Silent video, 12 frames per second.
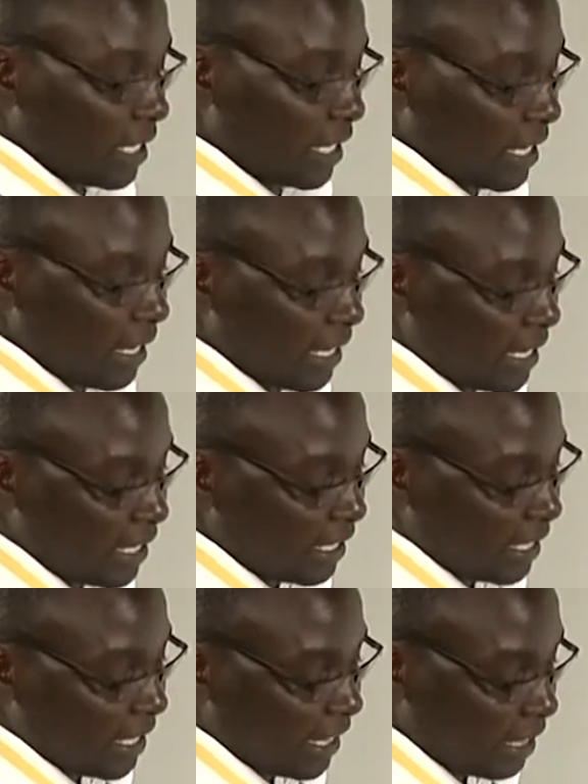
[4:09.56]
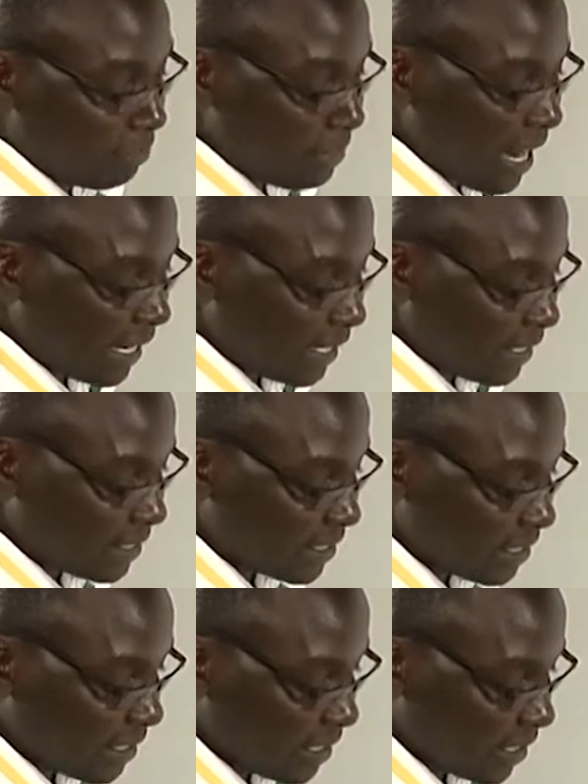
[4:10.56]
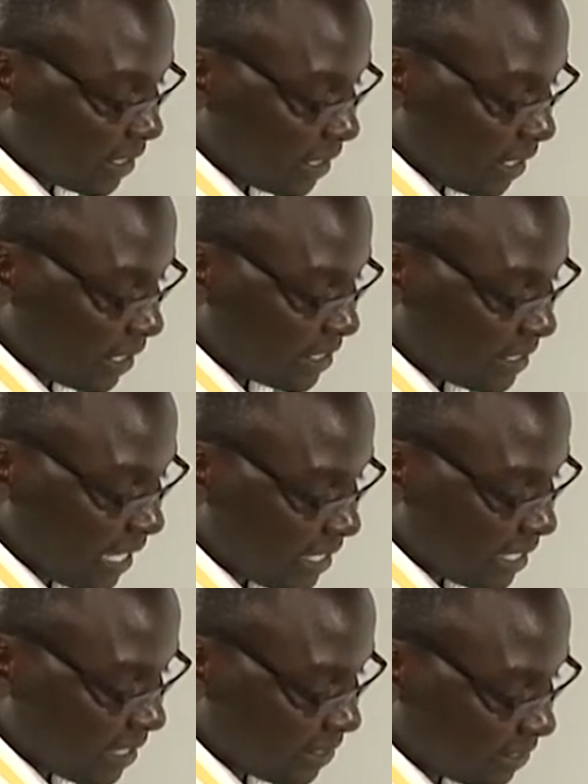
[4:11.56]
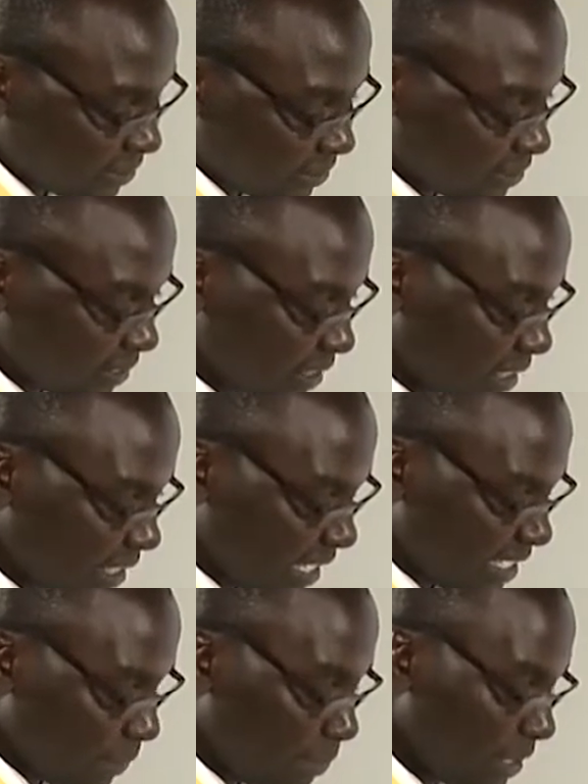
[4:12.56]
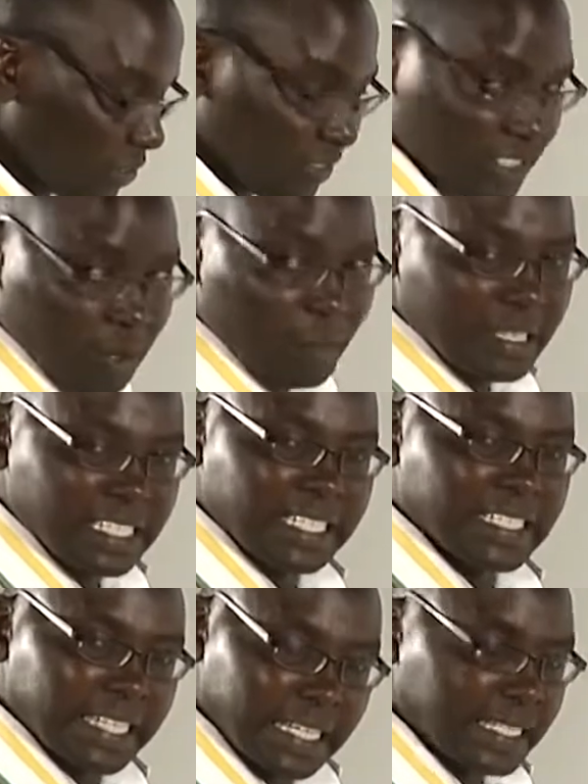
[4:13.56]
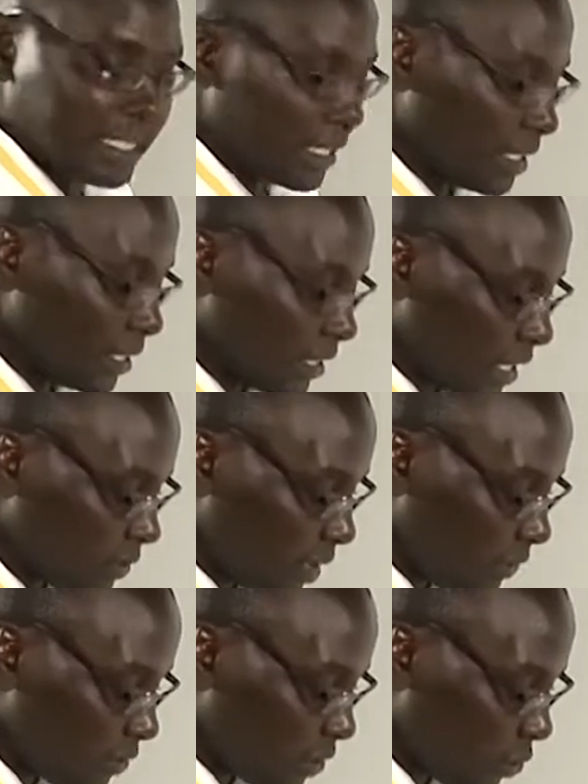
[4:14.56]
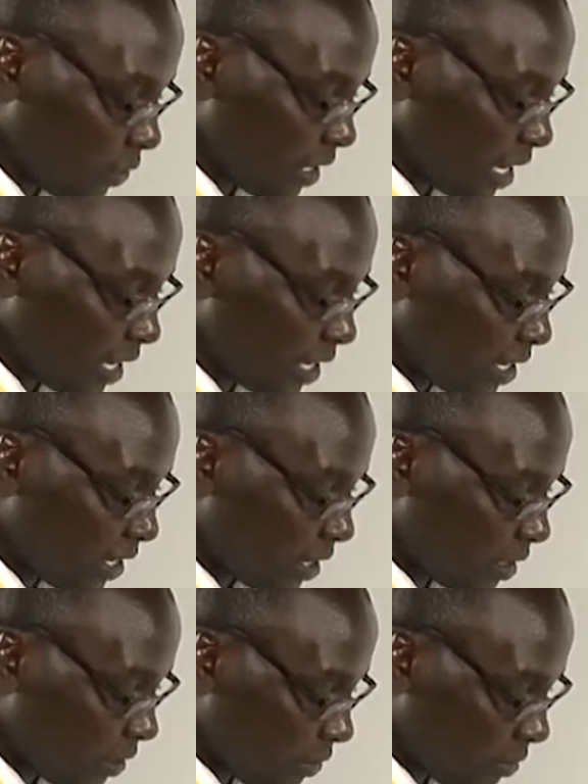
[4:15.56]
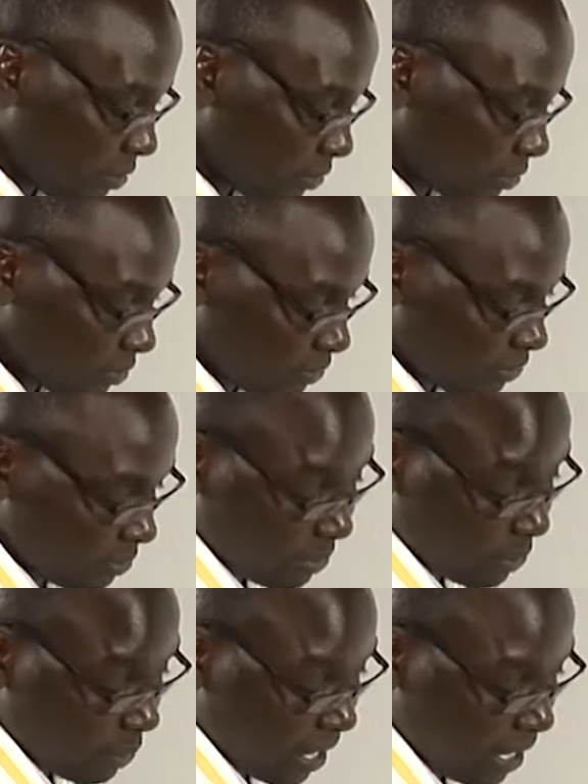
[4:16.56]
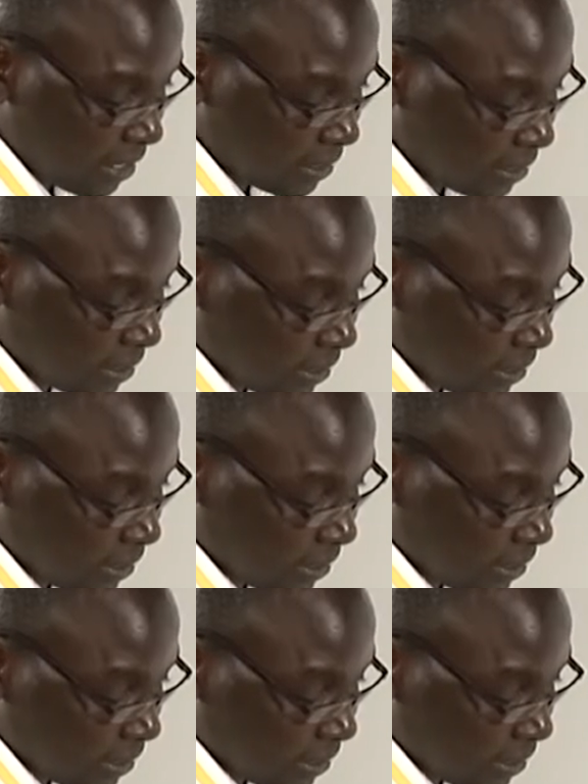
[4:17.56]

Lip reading: and then the markings start. It's a bit indented. We have 0 there, maybe 1,